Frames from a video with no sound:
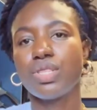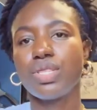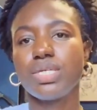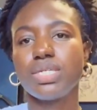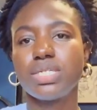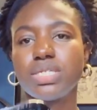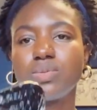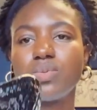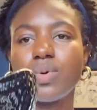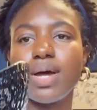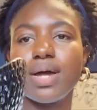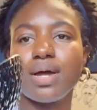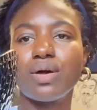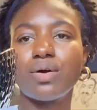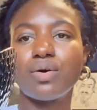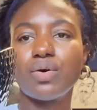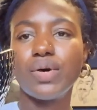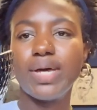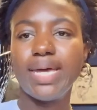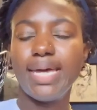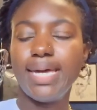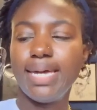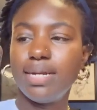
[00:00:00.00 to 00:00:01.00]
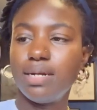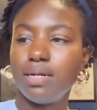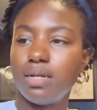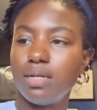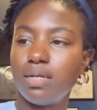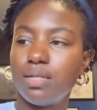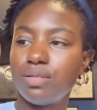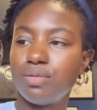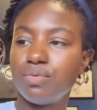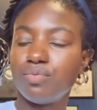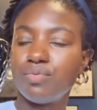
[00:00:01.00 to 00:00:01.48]
this is what I've got in
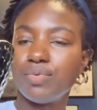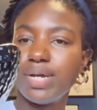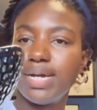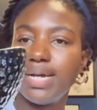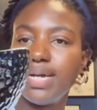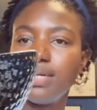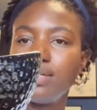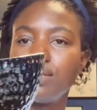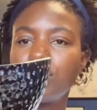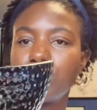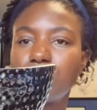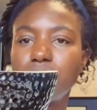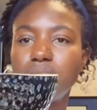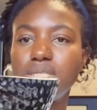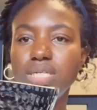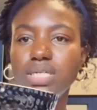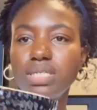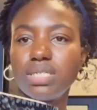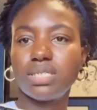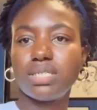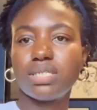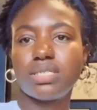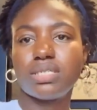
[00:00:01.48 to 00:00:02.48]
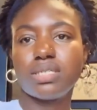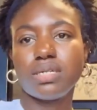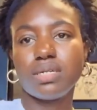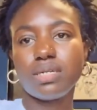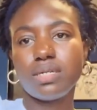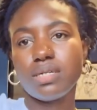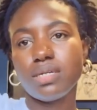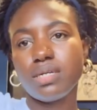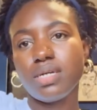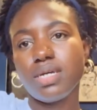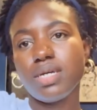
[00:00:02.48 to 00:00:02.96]
the Range. This is
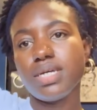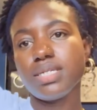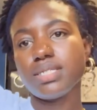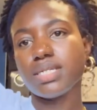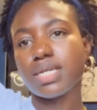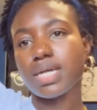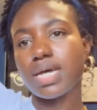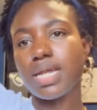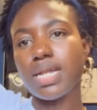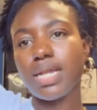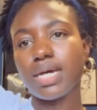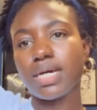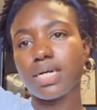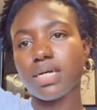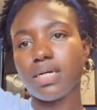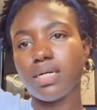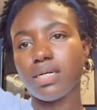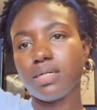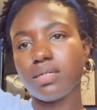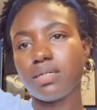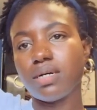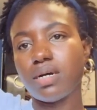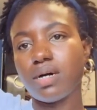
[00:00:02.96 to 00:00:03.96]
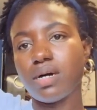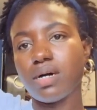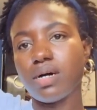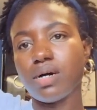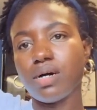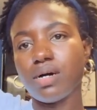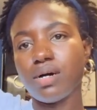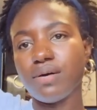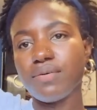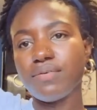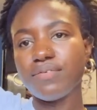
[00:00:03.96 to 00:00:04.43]
kind of like a
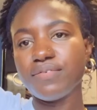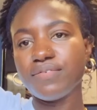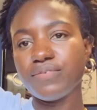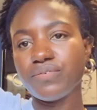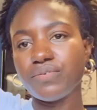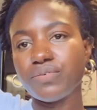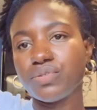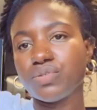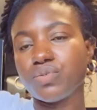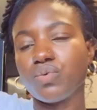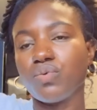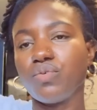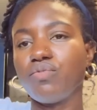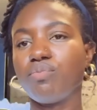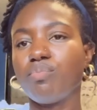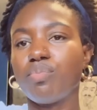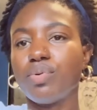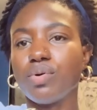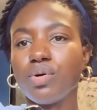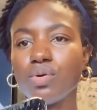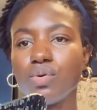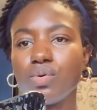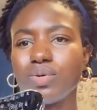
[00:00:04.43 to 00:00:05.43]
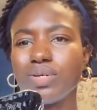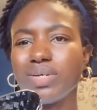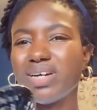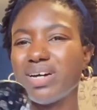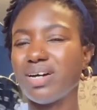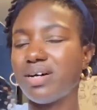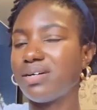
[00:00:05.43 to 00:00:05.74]
half sort of bowl.